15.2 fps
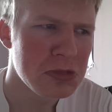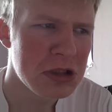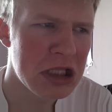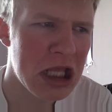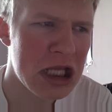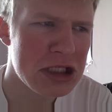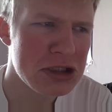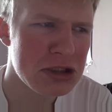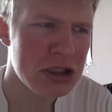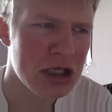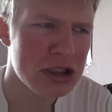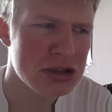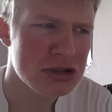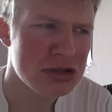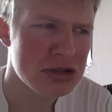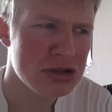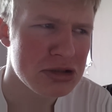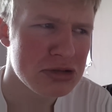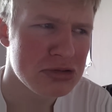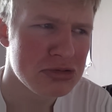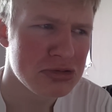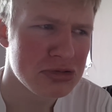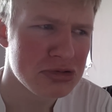That's not
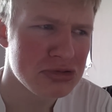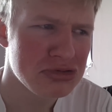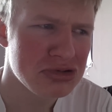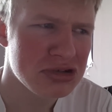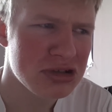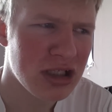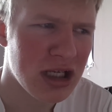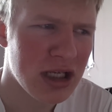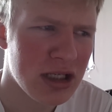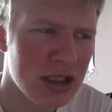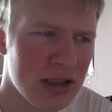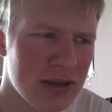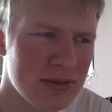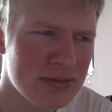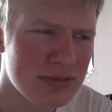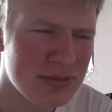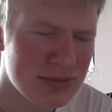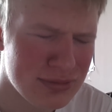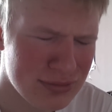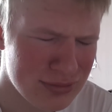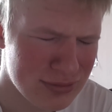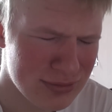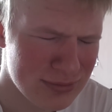cool to say.
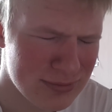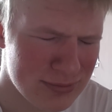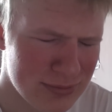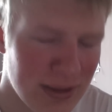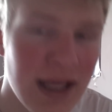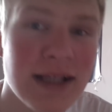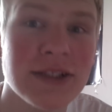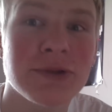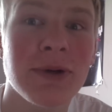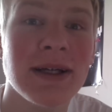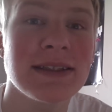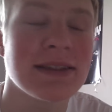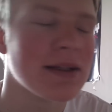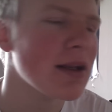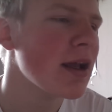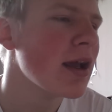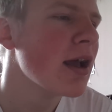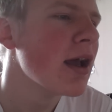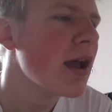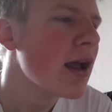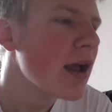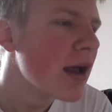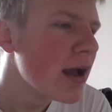Next question.
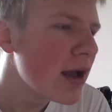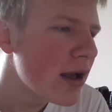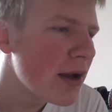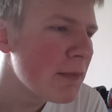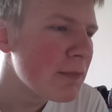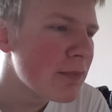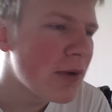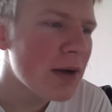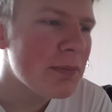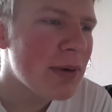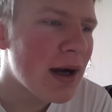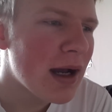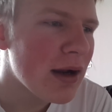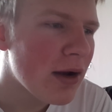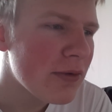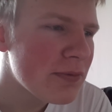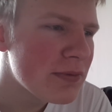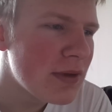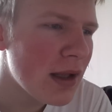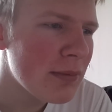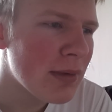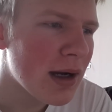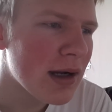Um, what part of
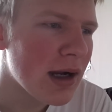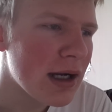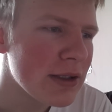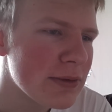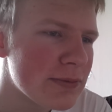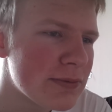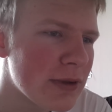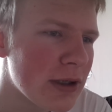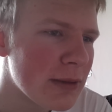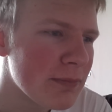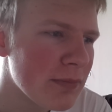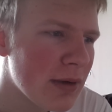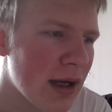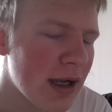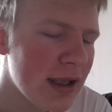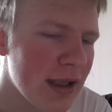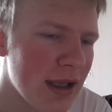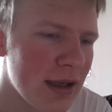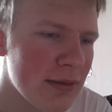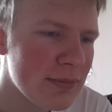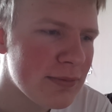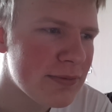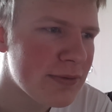Denmark are you from? I
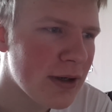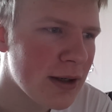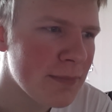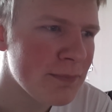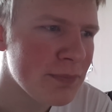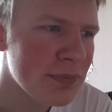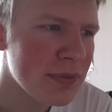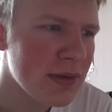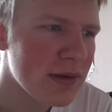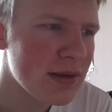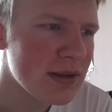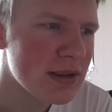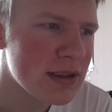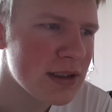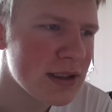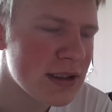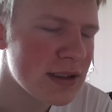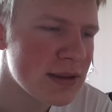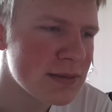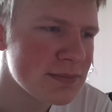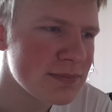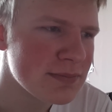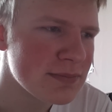am from
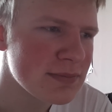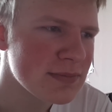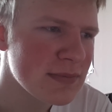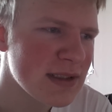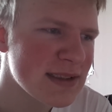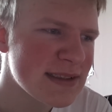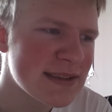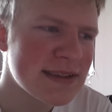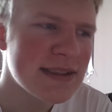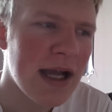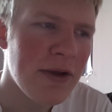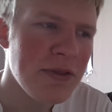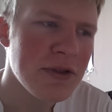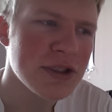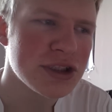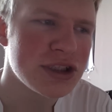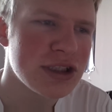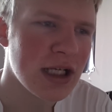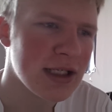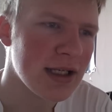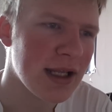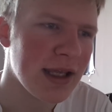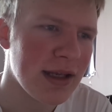um, southern
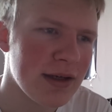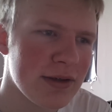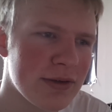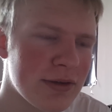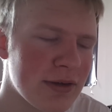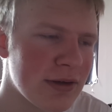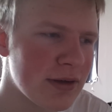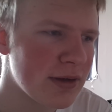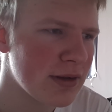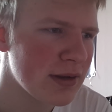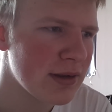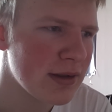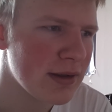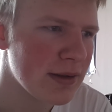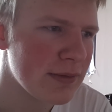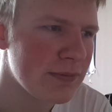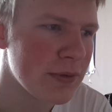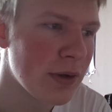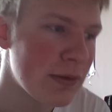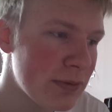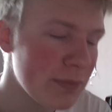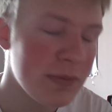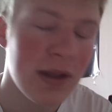Jutland, or if you
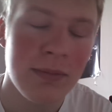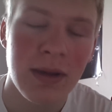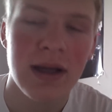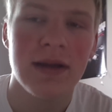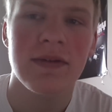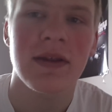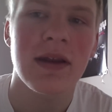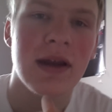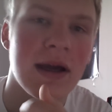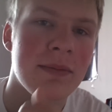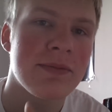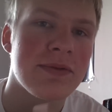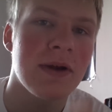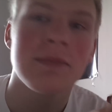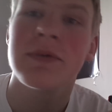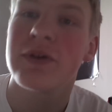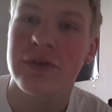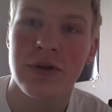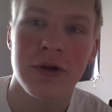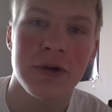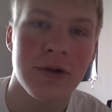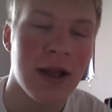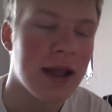are from Denmark, then I'm from
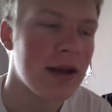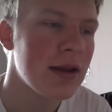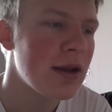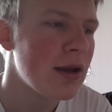Sønderjylland.